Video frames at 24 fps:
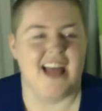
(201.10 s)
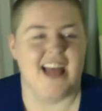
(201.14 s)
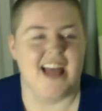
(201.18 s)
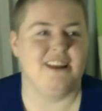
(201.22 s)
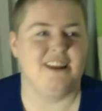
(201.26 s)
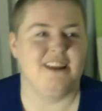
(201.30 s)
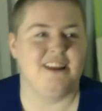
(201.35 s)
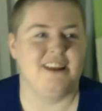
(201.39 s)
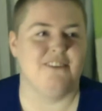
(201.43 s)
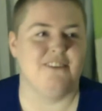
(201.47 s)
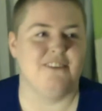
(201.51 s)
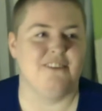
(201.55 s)

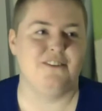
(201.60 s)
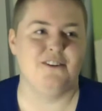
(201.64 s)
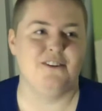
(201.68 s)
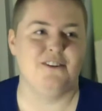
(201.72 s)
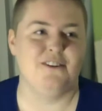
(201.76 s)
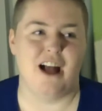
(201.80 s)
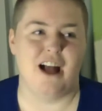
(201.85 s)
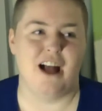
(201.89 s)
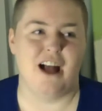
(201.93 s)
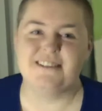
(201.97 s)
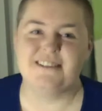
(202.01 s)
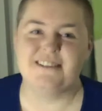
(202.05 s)
if
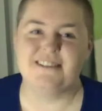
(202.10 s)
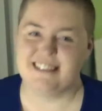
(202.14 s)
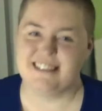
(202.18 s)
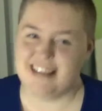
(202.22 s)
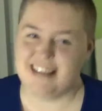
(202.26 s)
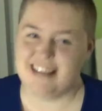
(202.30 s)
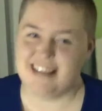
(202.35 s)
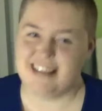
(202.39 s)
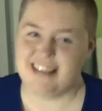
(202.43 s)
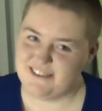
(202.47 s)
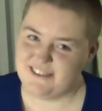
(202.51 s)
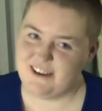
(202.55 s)
you're ever
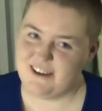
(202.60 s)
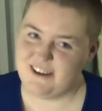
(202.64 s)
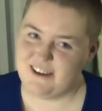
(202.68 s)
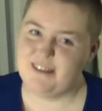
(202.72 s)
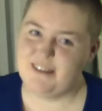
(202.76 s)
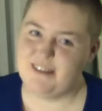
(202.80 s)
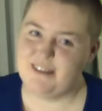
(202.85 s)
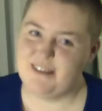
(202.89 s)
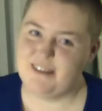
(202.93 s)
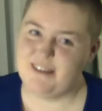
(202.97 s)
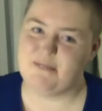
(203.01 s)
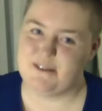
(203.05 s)

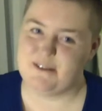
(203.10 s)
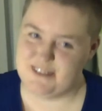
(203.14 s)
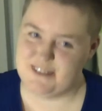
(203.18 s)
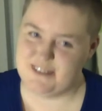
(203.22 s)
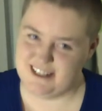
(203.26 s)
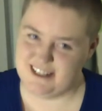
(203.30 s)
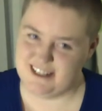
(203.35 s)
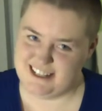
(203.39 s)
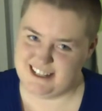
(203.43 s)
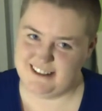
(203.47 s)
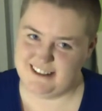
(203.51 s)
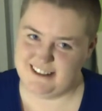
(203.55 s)
dissatisfied with the
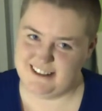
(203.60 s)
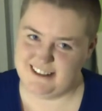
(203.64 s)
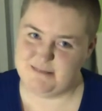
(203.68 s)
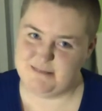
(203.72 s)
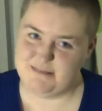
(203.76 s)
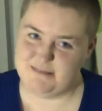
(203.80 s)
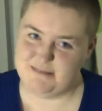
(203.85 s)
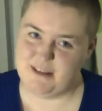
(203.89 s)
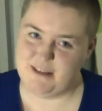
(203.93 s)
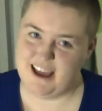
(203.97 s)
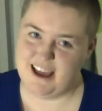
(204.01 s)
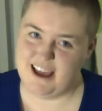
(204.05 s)
music
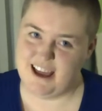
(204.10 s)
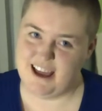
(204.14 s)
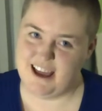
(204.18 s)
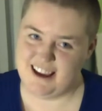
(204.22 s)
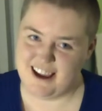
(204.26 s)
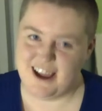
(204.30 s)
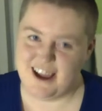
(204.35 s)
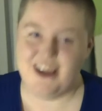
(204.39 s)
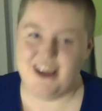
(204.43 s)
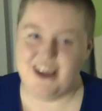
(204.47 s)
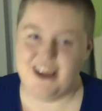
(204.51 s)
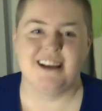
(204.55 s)
Delta's
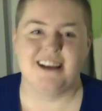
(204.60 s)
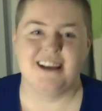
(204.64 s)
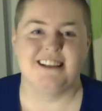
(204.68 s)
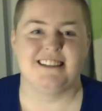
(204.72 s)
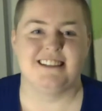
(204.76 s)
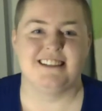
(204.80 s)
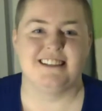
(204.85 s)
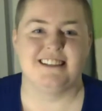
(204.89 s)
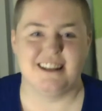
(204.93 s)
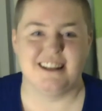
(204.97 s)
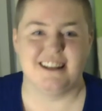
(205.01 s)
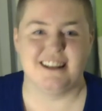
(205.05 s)
playing,
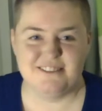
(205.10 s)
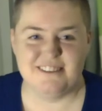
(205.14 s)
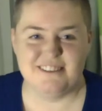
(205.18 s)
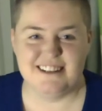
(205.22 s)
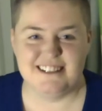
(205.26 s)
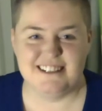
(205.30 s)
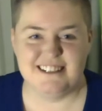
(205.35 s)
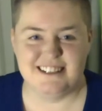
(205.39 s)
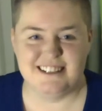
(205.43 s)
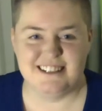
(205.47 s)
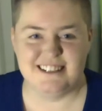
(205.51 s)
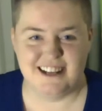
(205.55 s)
send a
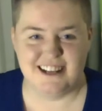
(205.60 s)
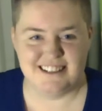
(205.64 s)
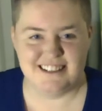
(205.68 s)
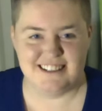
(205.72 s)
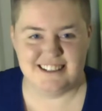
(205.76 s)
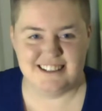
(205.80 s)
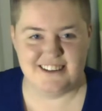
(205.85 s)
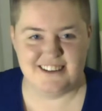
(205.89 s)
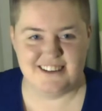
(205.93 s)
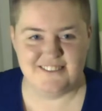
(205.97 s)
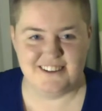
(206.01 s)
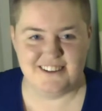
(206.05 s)
tweet to Don
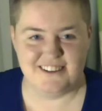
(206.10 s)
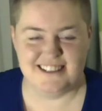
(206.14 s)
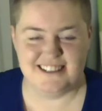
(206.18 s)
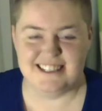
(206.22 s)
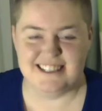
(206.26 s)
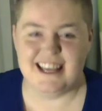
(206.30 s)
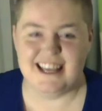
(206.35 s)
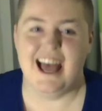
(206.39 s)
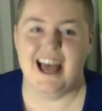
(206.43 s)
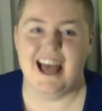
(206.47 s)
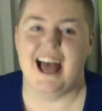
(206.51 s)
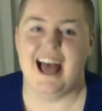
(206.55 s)

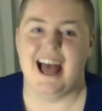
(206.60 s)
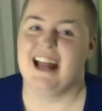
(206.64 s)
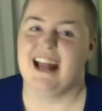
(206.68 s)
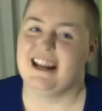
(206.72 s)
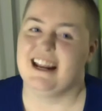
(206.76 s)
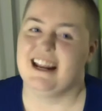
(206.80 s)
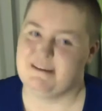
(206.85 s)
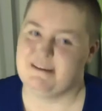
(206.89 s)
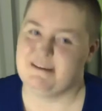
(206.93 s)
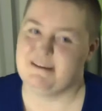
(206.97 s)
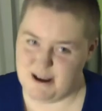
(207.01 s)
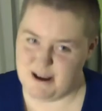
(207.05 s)
Stevens, and
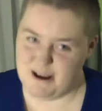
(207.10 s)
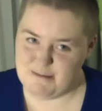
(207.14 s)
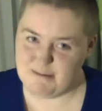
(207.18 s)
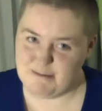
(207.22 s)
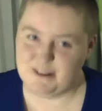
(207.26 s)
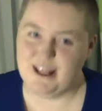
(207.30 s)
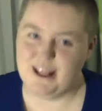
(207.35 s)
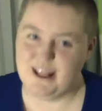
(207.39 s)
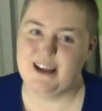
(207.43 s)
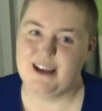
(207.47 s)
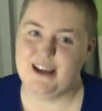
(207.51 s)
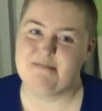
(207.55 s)
he might
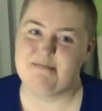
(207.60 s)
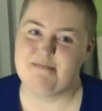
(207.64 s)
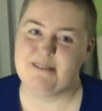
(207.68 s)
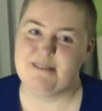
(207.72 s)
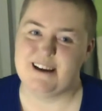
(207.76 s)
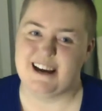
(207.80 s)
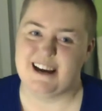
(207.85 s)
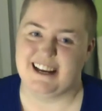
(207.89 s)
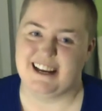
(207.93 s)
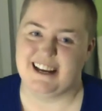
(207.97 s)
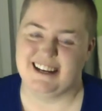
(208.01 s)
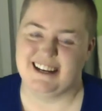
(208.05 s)
play your
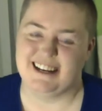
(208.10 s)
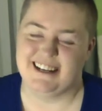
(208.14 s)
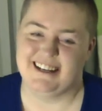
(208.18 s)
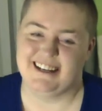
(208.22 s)
pick.